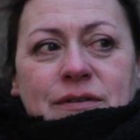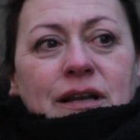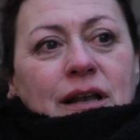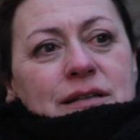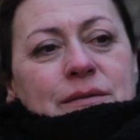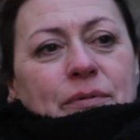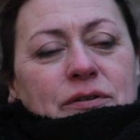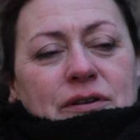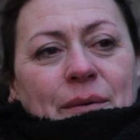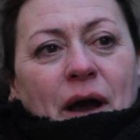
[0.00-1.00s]
we're doing loads of
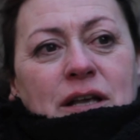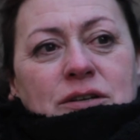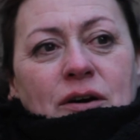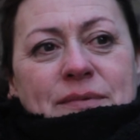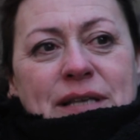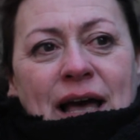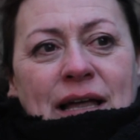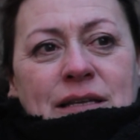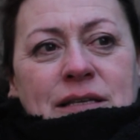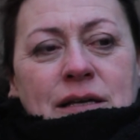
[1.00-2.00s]
pottery workshops,
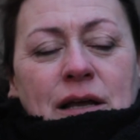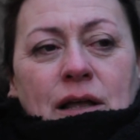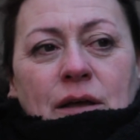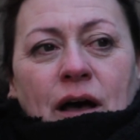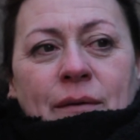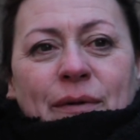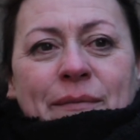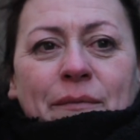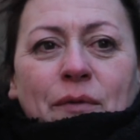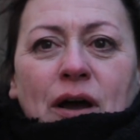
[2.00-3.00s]
and um, we've
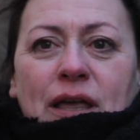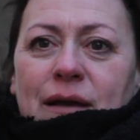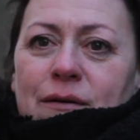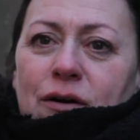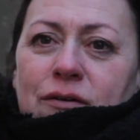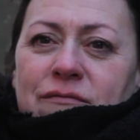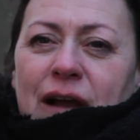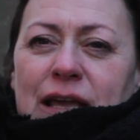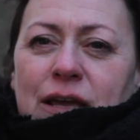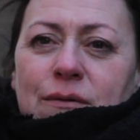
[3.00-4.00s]
been working on
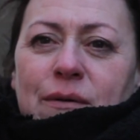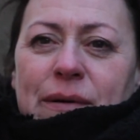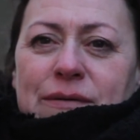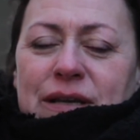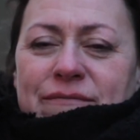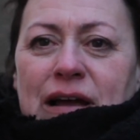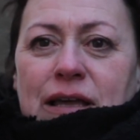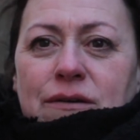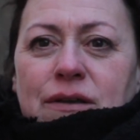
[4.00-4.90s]
raku and building raku